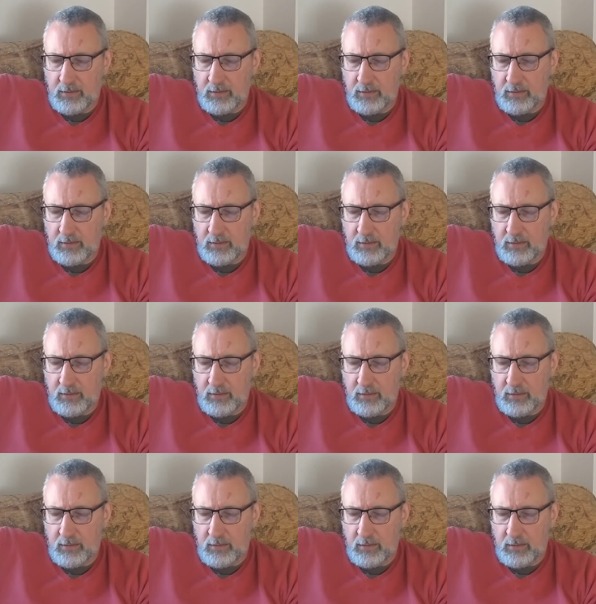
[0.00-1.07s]

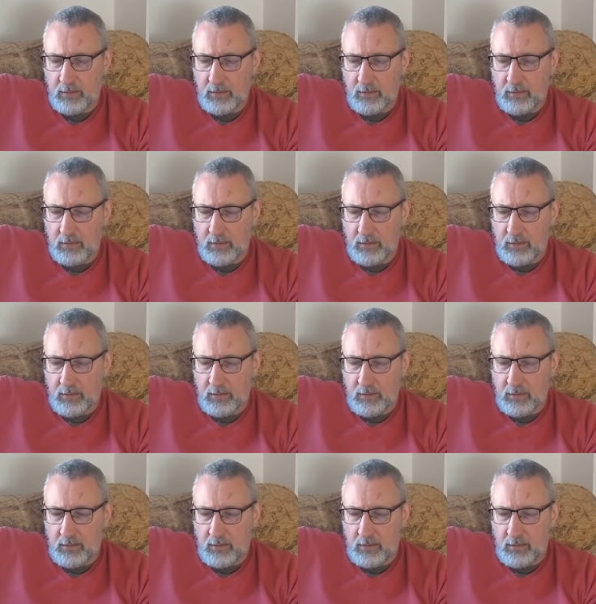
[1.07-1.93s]
No one is speaking in this clip.